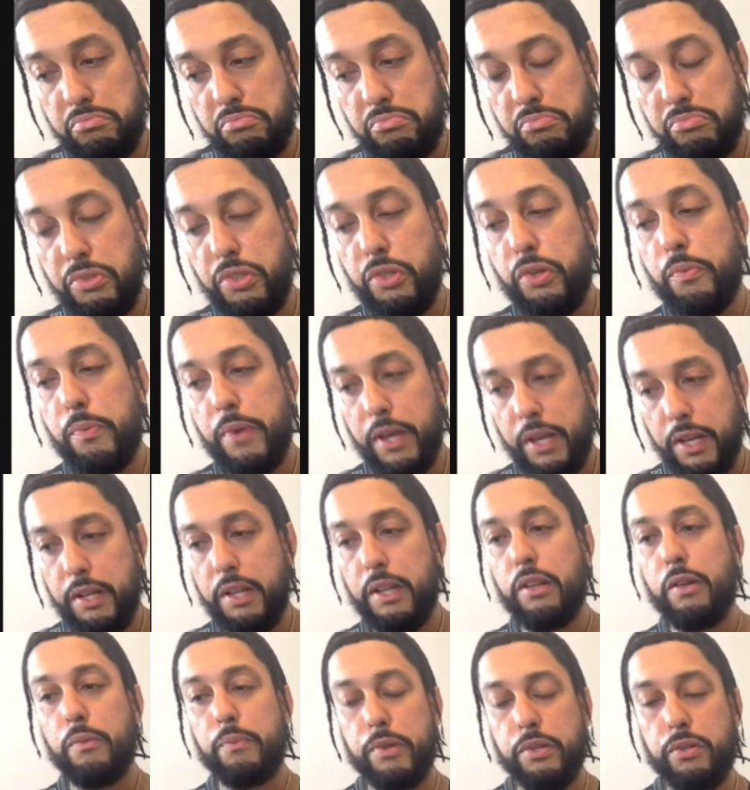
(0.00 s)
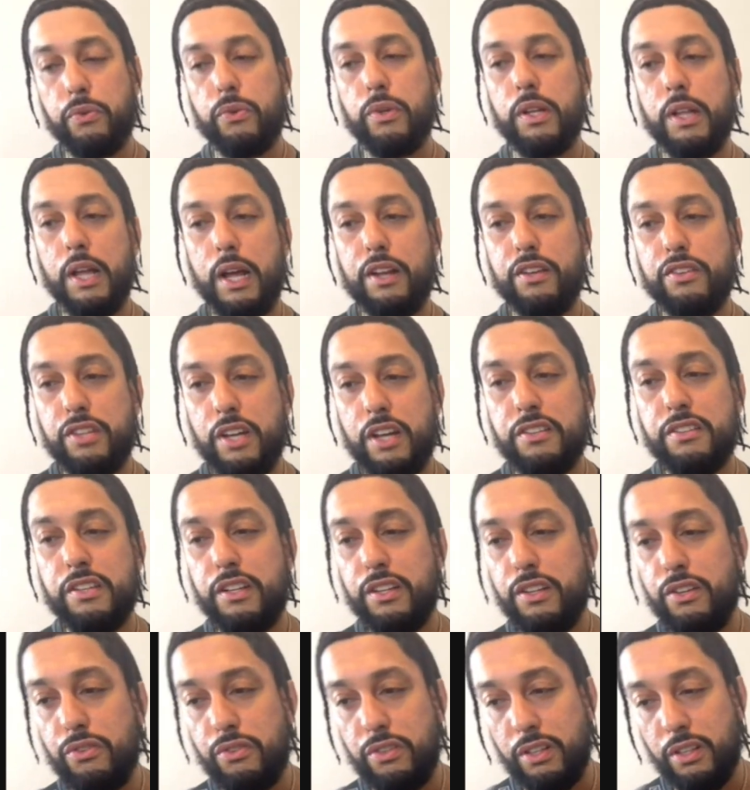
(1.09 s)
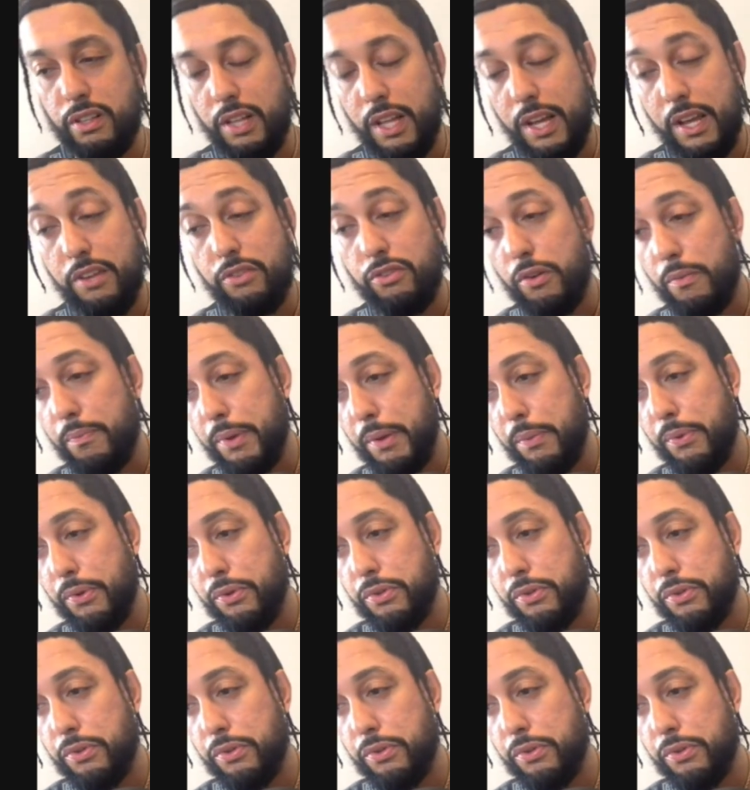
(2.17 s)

You make Canelo miss on a lot of shots that he usually lands on people.